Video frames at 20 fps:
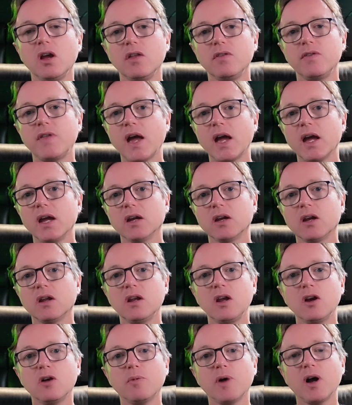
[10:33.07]
that can
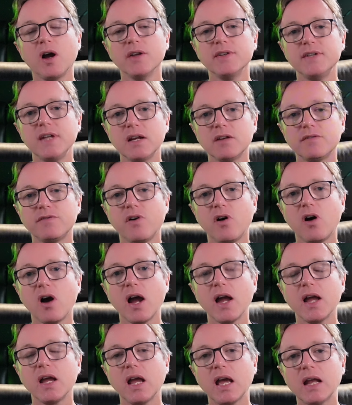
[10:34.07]
help
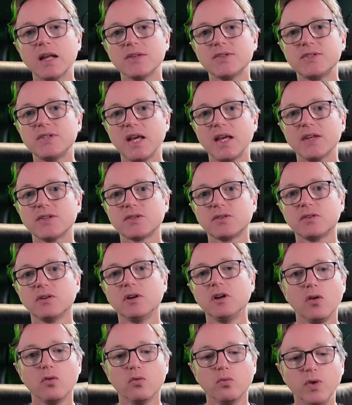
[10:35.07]
identify and assess
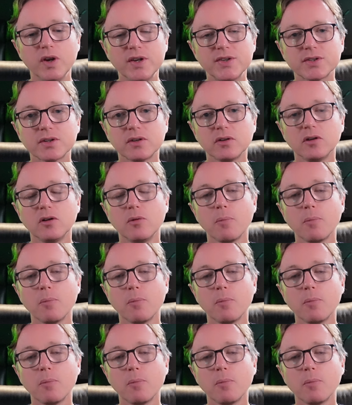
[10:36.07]
risk,